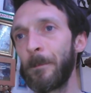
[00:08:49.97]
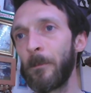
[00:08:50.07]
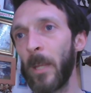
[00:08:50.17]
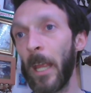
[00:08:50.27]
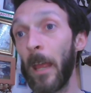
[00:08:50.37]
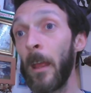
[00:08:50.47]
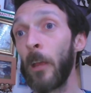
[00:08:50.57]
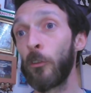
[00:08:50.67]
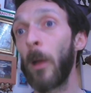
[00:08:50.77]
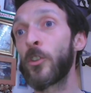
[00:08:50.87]
But yeah,
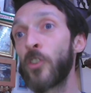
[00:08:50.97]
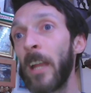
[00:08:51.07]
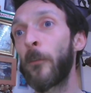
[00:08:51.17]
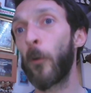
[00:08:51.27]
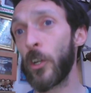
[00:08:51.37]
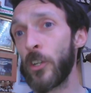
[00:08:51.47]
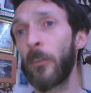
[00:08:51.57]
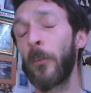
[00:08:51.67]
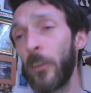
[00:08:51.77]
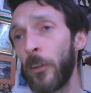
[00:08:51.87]
so I would try and focus
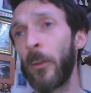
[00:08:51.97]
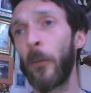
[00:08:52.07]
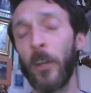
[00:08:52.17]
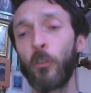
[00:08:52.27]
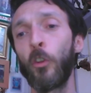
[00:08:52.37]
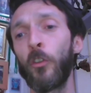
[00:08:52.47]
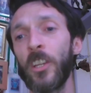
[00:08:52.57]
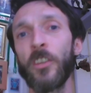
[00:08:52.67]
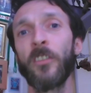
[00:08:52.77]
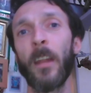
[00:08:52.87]
yourself into 2
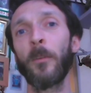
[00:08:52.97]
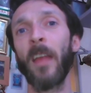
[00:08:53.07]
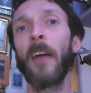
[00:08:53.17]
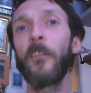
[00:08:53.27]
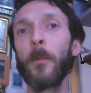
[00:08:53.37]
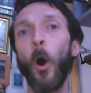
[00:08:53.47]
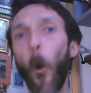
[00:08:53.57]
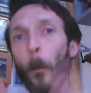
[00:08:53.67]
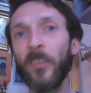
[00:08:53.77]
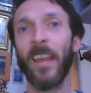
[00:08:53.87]
regions, and I would have them at
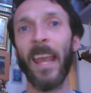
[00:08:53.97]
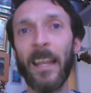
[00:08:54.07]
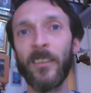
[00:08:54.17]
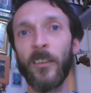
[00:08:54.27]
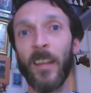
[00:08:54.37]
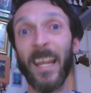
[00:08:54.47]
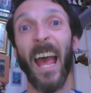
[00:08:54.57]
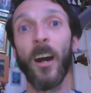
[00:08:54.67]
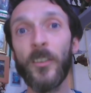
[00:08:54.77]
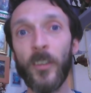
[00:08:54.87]
opposite ends of the
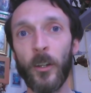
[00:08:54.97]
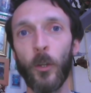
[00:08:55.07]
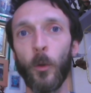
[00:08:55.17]
calendar,